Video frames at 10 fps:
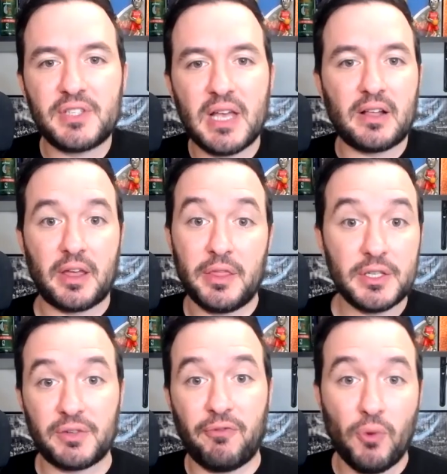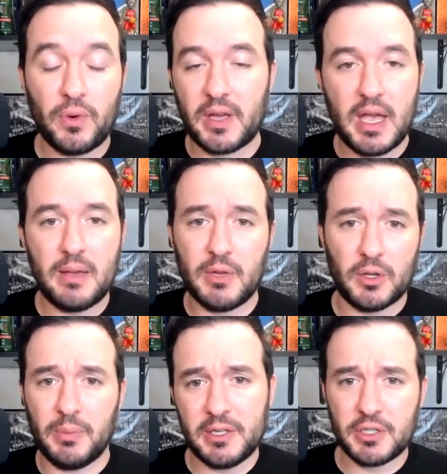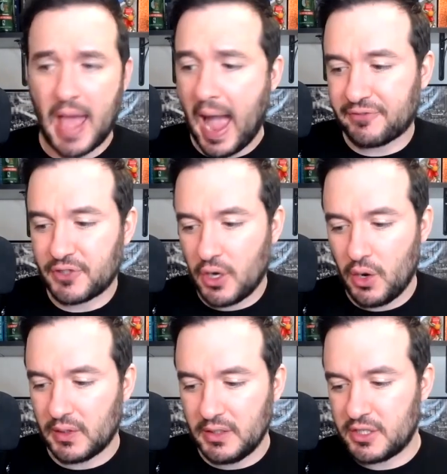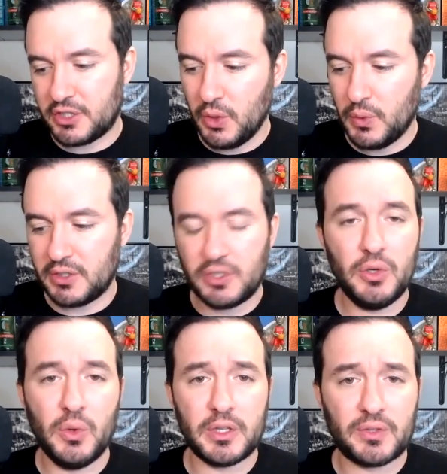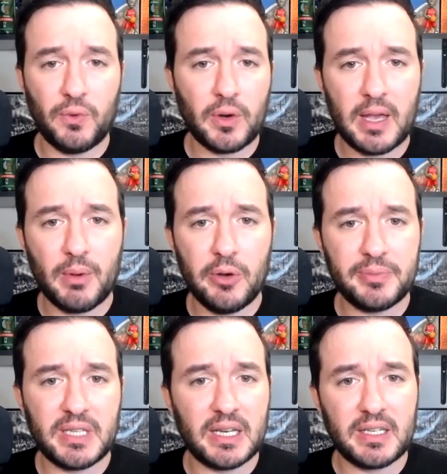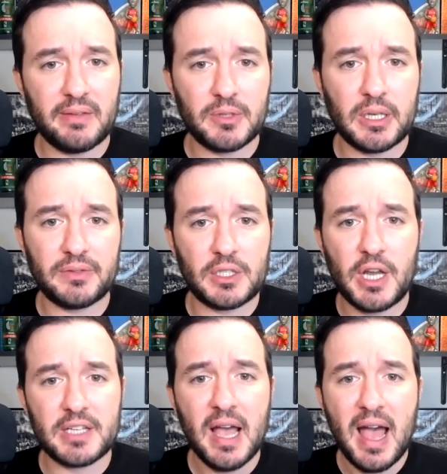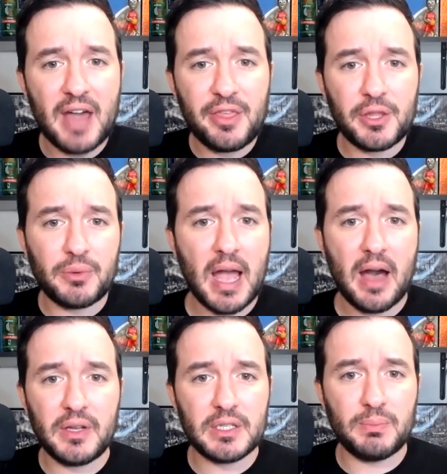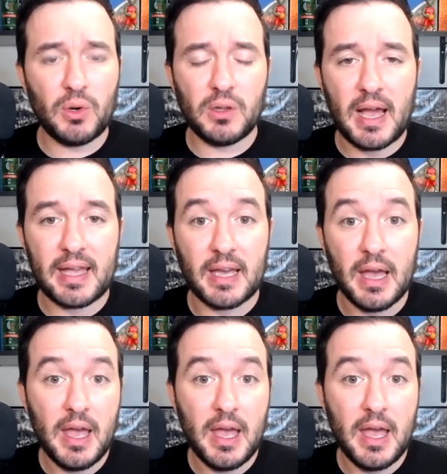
like this four game, the Blazers have to go at least 2-2 in this four game homestand to give themselves a chance. I think the reality is more like